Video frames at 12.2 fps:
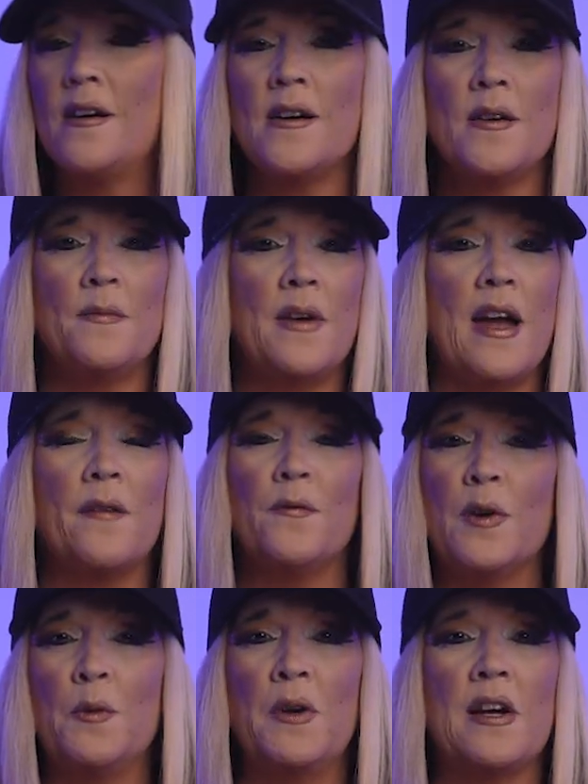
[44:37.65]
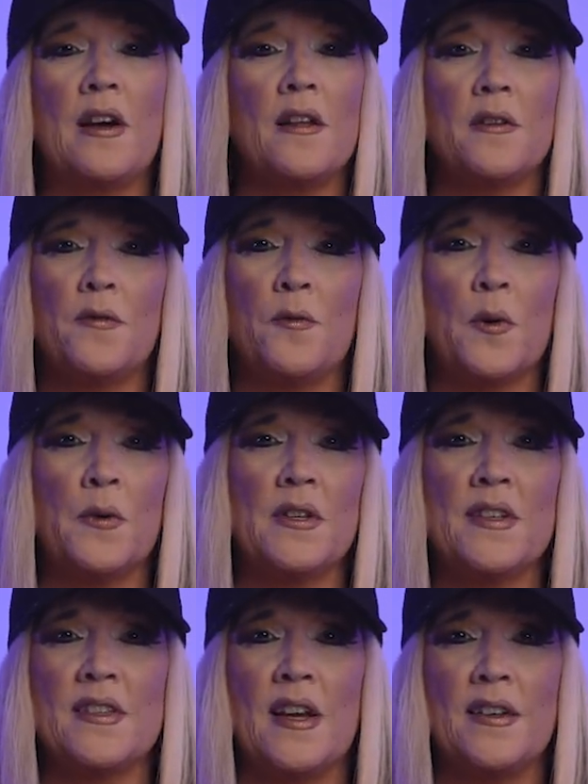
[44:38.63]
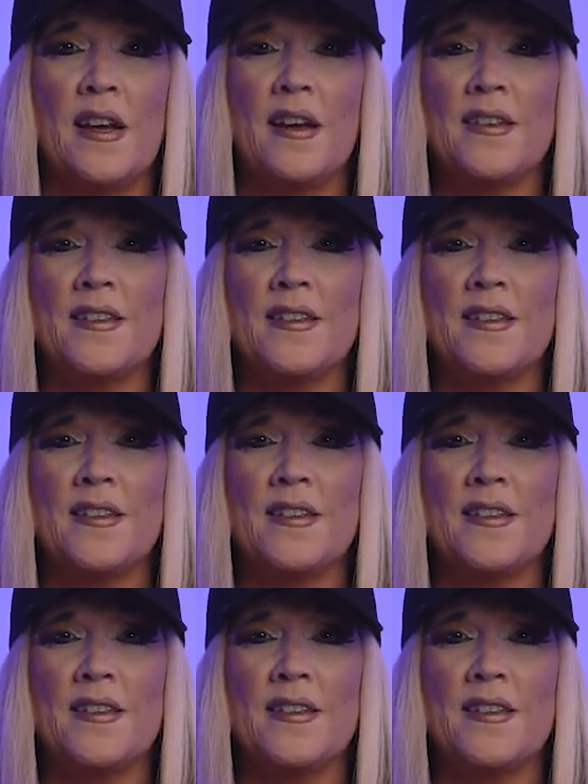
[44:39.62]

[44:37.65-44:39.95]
Um, every week I look forward to Sunday.